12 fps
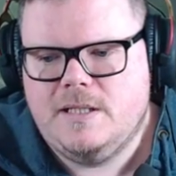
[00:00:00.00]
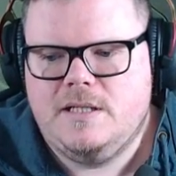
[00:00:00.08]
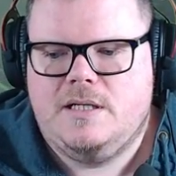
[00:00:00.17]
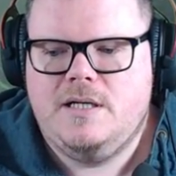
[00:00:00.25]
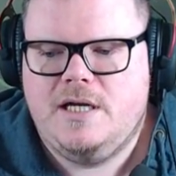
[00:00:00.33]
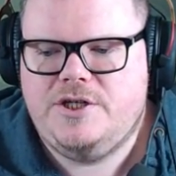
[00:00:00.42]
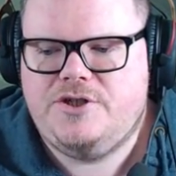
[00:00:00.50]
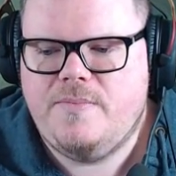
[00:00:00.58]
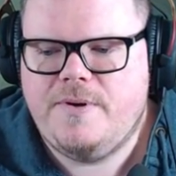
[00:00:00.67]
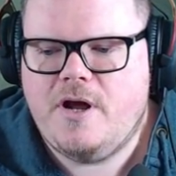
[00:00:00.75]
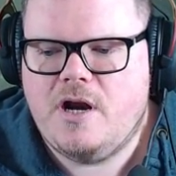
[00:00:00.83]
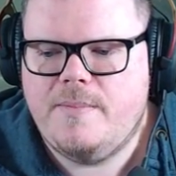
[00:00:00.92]
History of
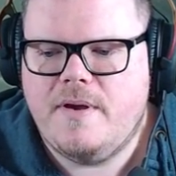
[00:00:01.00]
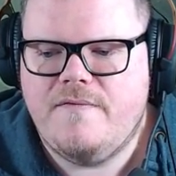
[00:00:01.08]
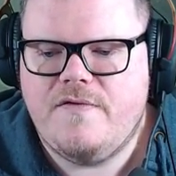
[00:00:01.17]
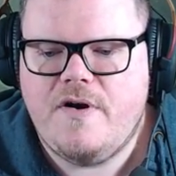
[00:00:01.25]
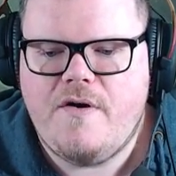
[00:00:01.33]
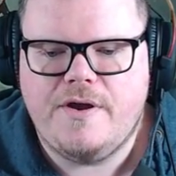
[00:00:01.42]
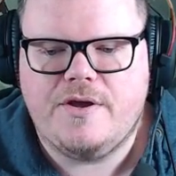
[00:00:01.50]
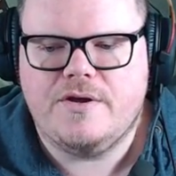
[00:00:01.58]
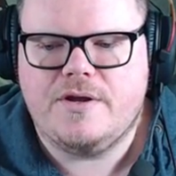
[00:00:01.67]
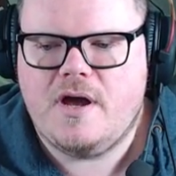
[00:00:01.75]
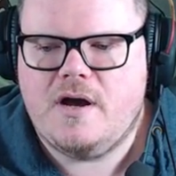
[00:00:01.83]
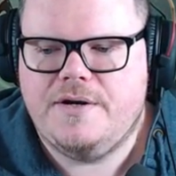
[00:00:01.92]
Benalia be a very good
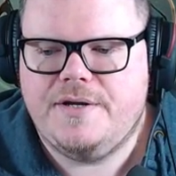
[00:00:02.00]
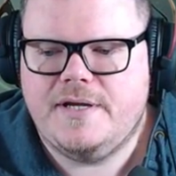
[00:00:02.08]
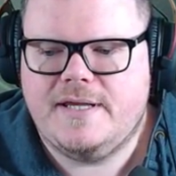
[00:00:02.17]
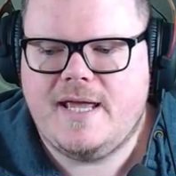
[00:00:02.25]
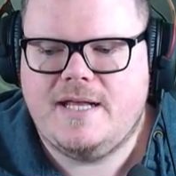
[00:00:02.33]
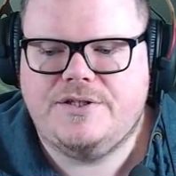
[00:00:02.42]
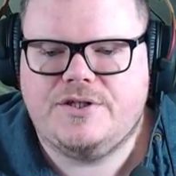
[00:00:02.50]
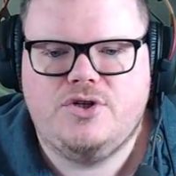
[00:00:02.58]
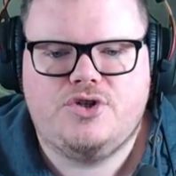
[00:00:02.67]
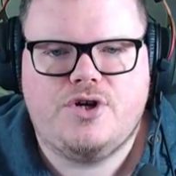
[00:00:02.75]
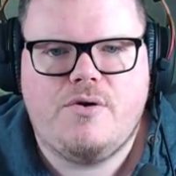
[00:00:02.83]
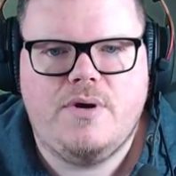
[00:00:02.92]
card against
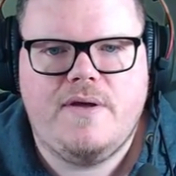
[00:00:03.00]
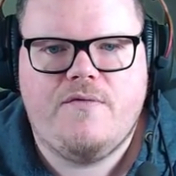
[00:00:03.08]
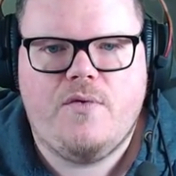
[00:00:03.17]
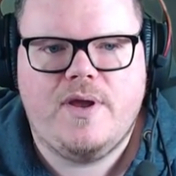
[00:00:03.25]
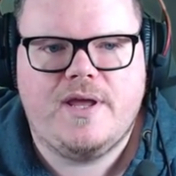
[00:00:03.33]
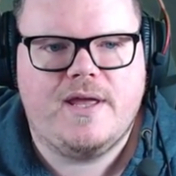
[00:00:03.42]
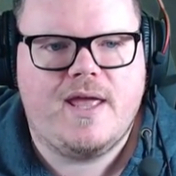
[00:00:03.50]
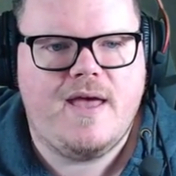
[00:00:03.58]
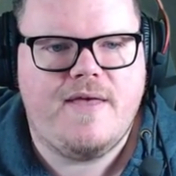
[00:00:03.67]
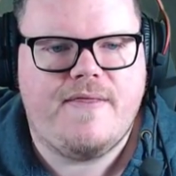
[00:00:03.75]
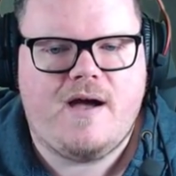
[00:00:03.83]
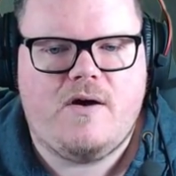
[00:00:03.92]
control if we can
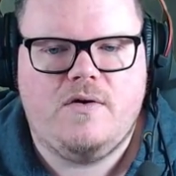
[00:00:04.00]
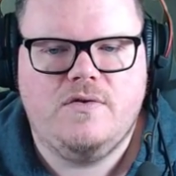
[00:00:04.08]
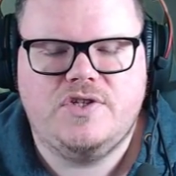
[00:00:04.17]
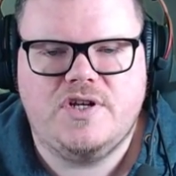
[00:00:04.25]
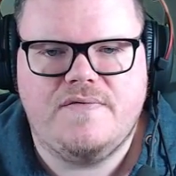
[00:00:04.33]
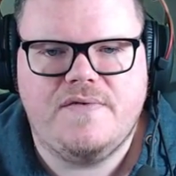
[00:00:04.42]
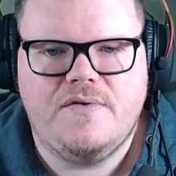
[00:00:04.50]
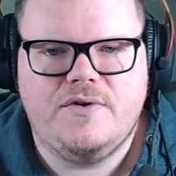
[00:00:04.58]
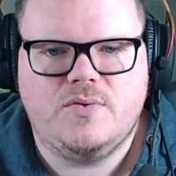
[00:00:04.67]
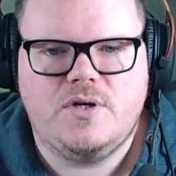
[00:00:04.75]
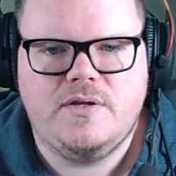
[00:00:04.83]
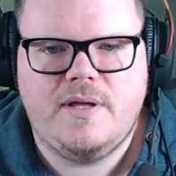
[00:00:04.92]
get that onto the field as
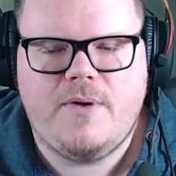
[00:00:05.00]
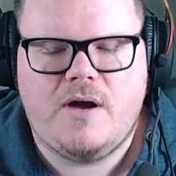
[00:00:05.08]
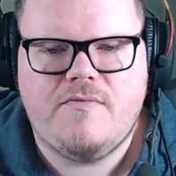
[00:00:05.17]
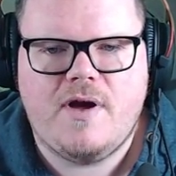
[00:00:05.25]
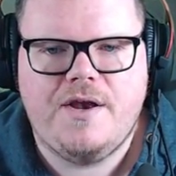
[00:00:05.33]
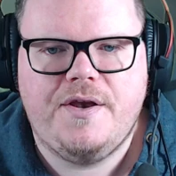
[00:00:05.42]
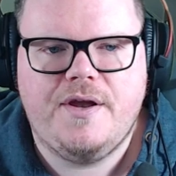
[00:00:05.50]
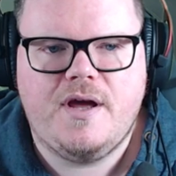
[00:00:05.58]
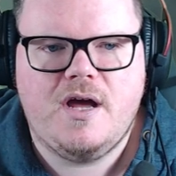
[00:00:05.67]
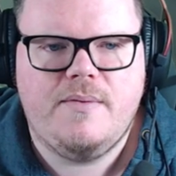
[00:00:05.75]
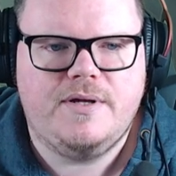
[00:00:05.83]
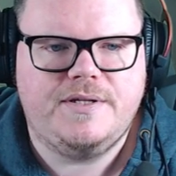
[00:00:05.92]
well. They might run,
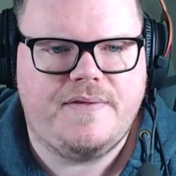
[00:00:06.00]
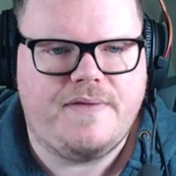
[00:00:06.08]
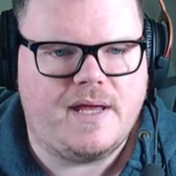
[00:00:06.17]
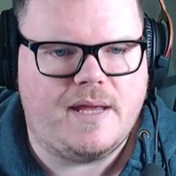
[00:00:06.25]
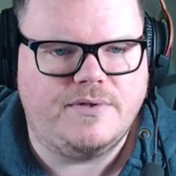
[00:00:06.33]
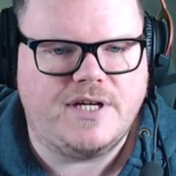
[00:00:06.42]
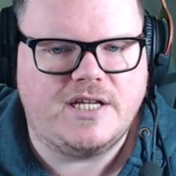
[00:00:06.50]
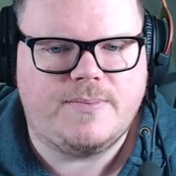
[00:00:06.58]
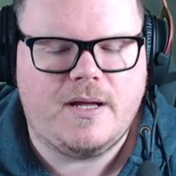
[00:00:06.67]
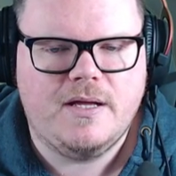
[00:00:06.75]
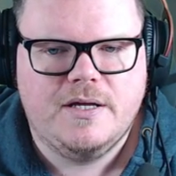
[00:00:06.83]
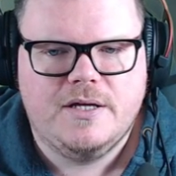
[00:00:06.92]
I did think it was
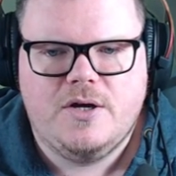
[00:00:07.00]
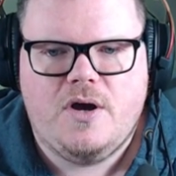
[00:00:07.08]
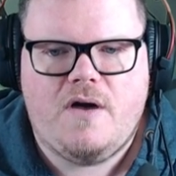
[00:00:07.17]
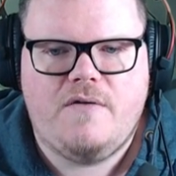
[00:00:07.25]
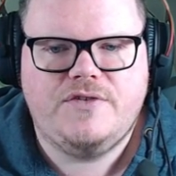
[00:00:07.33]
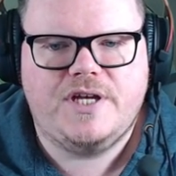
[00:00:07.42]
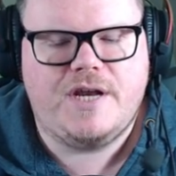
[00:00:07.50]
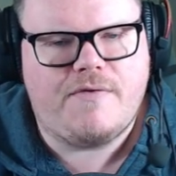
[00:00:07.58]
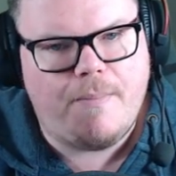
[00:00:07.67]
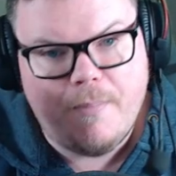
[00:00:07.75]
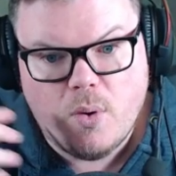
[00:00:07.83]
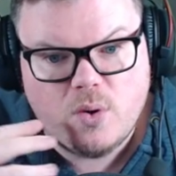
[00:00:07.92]
Esper. Obviously going to
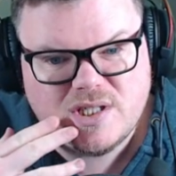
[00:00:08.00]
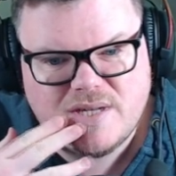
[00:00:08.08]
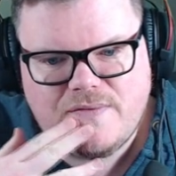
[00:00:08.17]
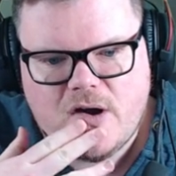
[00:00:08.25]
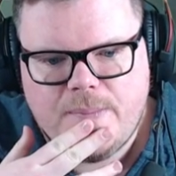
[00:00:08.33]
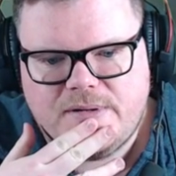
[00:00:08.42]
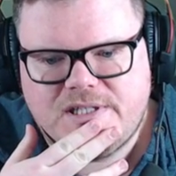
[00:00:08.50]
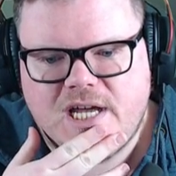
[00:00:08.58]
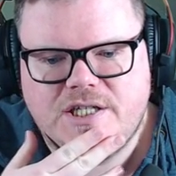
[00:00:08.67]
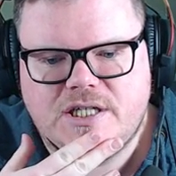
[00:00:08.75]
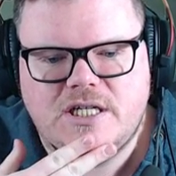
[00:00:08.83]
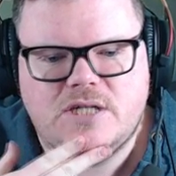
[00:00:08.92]
run Mortify
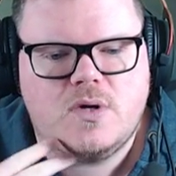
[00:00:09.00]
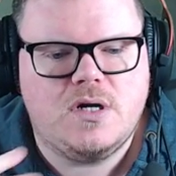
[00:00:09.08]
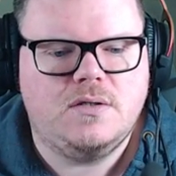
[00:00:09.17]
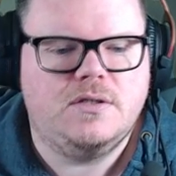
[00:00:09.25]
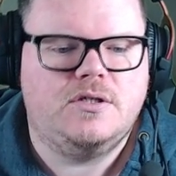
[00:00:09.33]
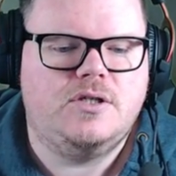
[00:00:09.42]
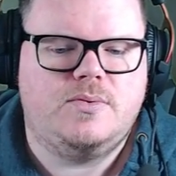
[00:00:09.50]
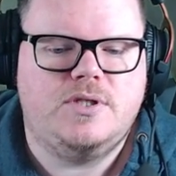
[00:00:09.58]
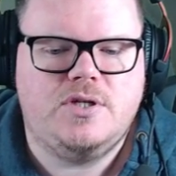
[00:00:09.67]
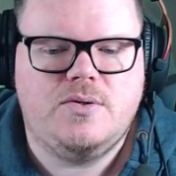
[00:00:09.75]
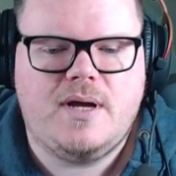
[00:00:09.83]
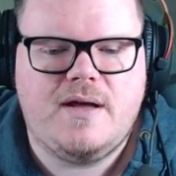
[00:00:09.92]
potentially as well, because we
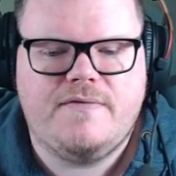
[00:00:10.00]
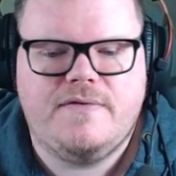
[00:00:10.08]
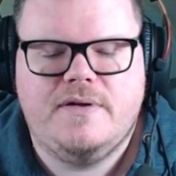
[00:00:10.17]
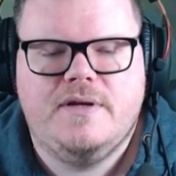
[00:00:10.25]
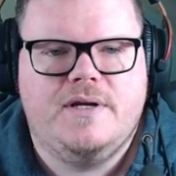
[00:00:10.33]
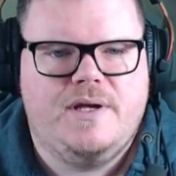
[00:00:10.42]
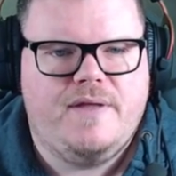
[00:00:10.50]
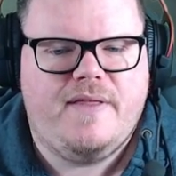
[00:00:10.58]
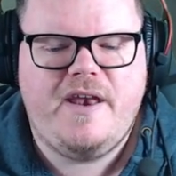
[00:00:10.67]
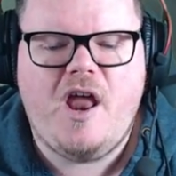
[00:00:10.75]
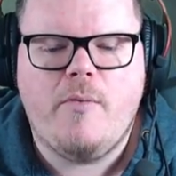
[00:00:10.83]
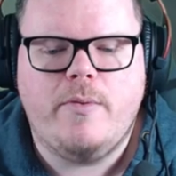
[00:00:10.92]
do have, they
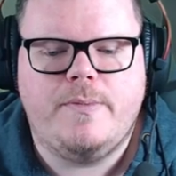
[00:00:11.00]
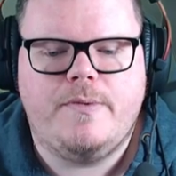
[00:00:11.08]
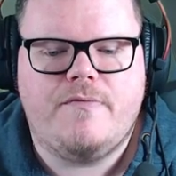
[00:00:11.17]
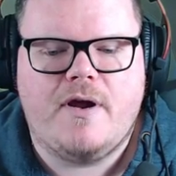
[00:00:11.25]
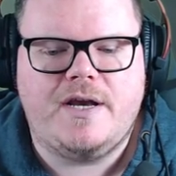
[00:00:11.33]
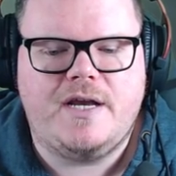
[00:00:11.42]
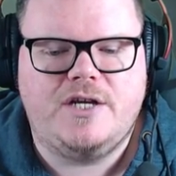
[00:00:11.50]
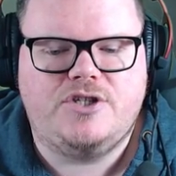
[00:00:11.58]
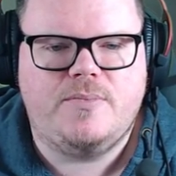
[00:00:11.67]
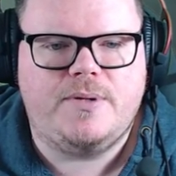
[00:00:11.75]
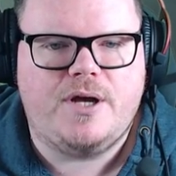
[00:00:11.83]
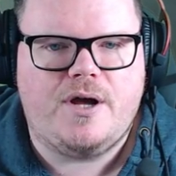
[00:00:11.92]
know we'll be running
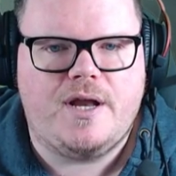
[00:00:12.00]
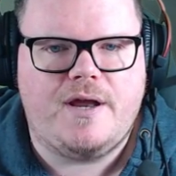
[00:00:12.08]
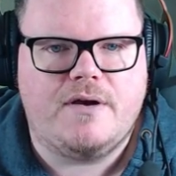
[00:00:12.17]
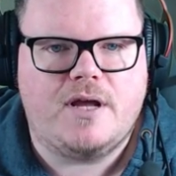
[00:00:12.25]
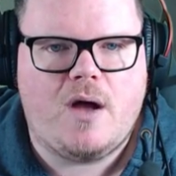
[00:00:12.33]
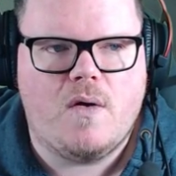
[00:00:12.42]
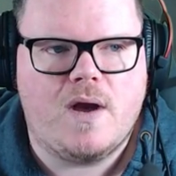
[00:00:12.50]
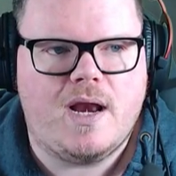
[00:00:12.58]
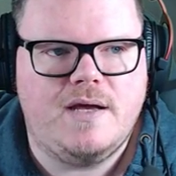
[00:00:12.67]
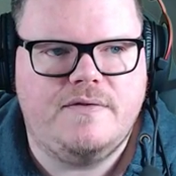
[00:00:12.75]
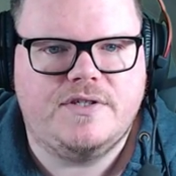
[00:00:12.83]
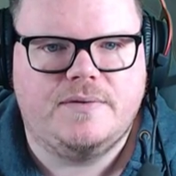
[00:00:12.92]
History of Benalia and
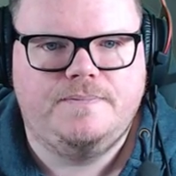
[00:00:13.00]
Conclaves.